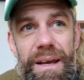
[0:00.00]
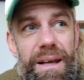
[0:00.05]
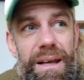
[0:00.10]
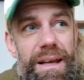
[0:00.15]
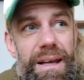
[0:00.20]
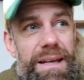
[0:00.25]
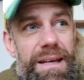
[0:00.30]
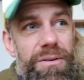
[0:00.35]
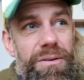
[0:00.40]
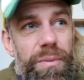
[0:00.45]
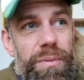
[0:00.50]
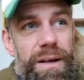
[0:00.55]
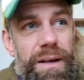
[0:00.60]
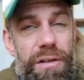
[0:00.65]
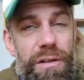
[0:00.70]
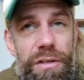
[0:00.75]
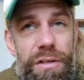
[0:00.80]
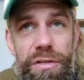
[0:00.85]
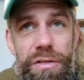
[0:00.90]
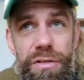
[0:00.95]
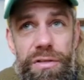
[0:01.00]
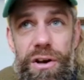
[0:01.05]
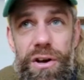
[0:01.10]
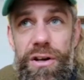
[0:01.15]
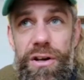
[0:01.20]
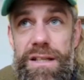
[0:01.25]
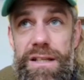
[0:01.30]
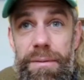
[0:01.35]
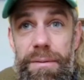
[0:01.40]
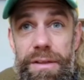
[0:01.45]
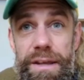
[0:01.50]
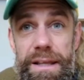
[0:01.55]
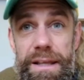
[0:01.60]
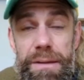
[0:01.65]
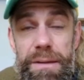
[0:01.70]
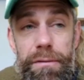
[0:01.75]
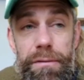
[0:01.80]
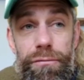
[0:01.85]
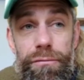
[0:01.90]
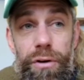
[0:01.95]
It will be the 3rd time I think
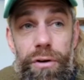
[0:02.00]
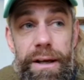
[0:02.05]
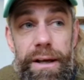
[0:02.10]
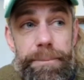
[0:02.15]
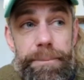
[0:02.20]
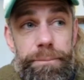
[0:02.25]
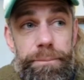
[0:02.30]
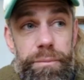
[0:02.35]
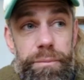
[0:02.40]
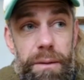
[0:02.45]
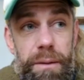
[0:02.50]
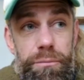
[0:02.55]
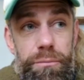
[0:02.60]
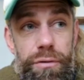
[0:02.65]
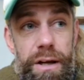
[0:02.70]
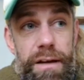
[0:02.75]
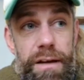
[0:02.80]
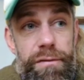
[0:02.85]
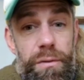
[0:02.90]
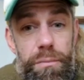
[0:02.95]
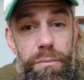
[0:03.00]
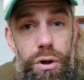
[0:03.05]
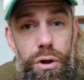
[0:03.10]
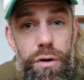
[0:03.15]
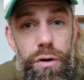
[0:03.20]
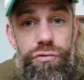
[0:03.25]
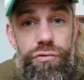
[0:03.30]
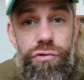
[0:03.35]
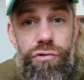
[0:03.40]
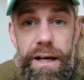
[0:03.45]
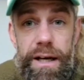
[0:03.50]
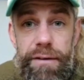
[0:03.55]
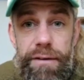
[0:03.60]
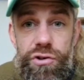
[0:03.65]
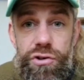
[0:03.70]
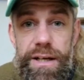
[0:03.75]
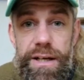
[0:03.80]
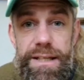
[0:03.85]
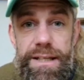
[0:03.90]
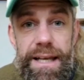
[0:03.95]
that we've run it. Breathe and Move training
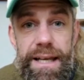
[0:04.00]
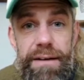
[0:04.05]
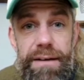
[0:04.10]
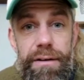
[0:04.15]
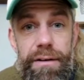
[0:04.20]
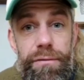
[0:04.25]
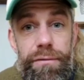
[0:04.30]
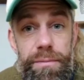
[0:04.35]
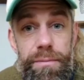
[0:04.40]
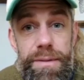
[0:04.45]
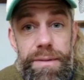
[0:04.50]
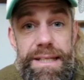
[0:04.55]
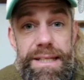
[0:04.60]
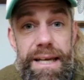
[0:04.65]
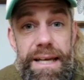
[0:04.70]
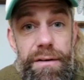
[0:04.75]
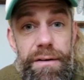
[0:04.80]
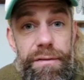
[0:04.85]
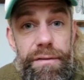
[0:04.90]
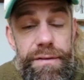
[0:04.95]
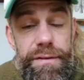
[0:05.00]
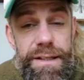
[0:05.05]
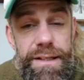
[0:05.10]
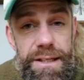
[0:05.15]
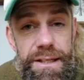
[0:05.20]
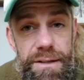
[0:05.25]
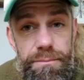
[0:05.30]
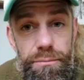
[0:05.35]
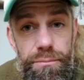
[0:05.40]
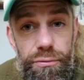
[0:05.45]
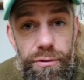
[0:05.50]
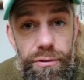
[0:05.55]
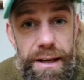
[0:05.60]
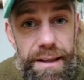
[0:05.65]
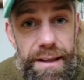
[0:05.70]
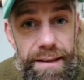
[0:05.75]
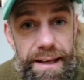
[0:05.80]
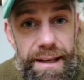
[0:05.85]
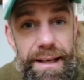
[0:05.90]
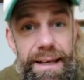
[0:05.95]
retreat in Tenerife with myself teaching
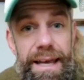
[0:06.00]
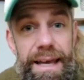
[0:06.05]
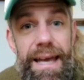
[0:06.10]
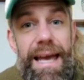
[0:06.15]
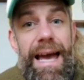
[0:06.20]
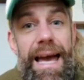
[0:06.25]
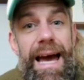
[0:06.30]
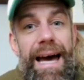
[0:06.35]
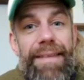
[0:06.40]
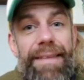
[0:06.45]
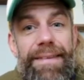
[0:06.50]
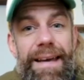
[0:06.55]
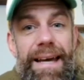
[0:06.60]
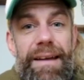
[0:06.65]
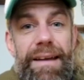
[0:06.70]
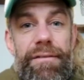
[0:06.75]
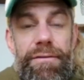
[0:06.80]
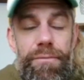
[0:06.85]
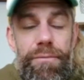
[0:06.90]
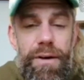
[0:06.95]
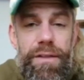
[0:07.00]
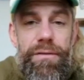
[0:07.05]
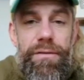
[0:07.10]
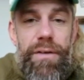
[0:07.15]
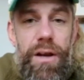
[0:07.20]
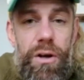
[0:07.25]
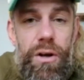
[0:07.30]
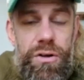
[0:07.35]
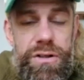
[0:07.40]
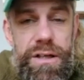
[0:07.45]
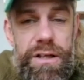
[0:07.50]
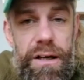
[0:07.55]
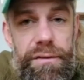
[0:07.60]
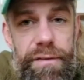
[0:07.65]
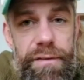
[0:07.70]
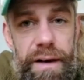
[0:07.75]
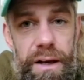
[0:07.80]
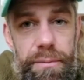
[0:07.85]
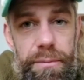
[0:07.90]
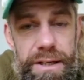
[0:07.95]
breathing, and then with alongside
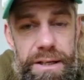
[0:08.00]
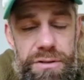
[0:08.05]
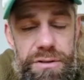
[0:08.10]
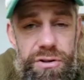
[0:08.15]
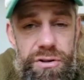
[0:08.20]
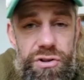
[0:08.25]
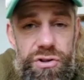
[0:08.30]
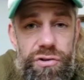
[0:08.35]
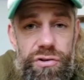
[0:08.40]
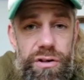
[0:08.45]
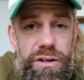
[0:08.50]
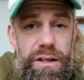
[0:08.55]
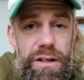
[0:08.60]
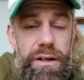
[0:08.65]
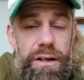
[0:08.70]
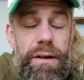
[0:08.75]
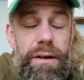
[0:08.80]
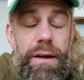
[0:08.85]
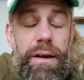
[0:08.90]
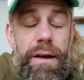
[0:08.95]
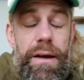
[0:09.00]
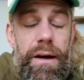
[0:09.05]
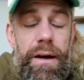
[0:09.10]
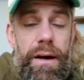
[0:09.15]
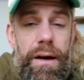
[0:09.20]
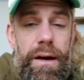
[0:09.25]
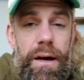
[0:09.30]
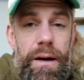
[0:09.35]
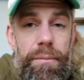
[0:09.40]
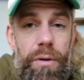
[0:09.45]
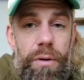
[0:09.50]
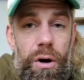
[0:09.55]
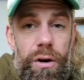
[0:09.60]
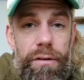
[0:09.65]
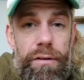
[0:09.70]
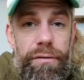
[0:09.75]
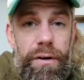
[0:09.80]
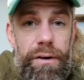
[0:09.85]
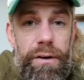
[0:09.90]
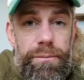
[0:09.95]
fellow master instructor
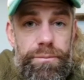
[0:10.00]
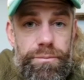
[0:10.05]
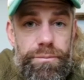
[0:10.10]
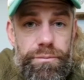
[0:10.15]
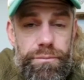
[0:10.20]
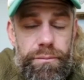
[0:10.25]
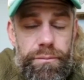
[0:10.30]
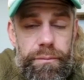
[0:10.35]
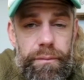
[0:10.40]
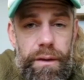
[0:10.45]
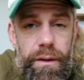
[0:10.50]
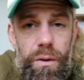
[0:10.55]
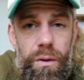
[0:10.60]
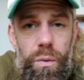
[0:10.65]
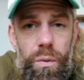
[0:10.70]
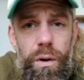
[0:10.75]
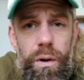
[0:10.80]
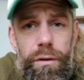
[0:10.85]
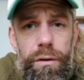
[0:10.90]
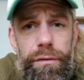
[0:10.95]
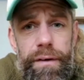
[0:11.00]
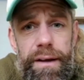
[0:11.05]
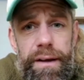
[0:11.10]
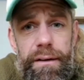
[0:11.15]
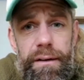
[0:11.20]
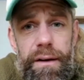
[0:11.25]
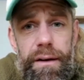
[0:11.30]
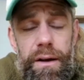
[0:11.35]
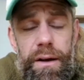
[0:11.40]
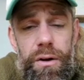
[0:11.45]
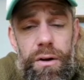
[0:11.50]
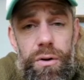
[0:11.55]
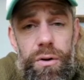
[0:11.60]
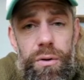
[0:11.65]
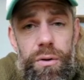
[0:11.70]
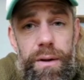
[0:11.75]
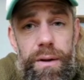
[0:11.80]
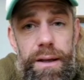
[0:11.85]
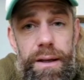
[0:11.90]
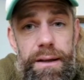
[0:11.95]
Oliver Wilfing,
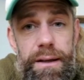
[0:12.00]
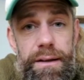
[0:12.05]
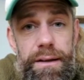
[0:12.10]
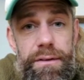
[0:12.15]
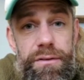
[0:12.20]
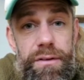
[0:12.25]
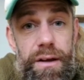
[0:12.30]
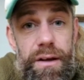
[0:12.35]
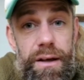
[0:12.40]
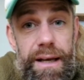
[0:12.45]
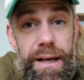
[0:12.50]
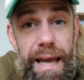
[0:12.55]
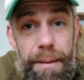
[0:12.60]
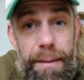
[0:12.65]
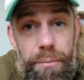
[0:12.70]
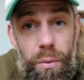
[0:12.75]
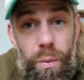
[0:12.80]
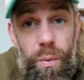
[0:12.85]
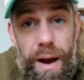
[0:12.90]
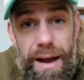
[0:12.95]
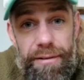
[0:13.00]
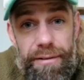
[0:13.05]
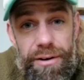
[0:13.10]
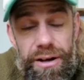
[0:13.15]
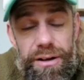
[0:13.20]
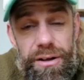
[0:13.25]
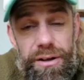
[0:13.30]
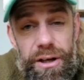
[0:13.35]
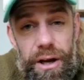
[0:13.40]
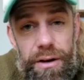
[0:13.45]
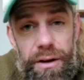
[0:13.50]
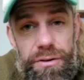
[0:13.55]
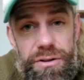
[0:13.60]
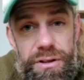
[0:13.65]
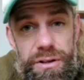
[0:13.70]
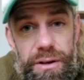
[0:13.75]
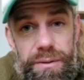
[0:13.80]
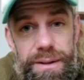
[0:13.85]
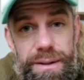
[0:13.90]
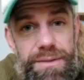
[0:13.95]
who is a capoeira coach,
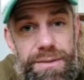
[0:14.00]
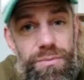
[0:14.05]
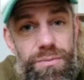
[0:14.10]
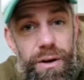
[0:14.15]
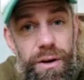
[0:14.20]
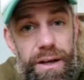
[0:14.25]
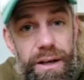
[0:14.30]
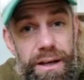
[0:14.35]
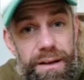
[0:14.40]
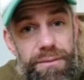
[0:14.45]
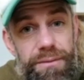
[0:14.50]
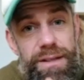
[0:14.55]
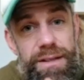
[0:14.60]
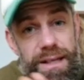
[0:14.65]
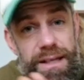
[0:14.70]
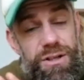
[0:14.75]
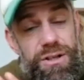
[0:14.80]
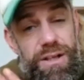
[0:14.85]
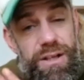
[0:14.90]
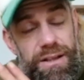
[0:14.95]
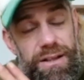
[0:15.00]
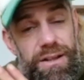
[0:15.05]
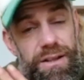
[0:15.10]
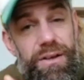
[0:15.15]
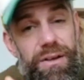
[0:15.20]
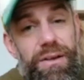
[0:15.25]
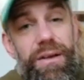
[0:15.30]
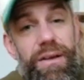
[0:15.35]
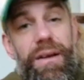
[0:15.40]
so he's teaching the